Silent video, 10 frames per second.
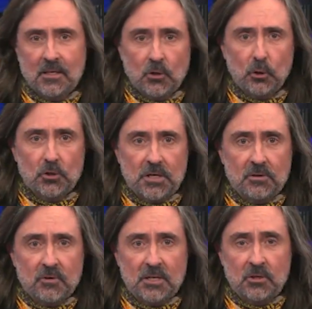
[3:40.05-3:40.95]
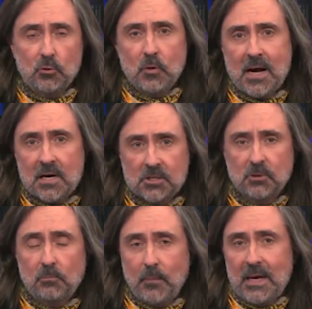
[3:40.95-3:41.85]
or downright coerced
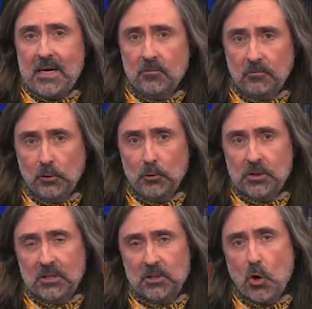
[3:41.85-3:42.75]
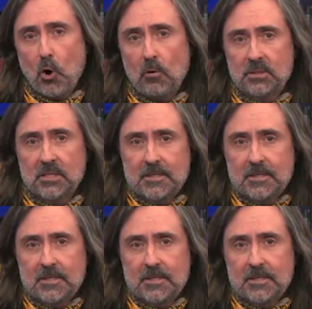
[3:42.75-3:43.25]
on pain of losing jobs.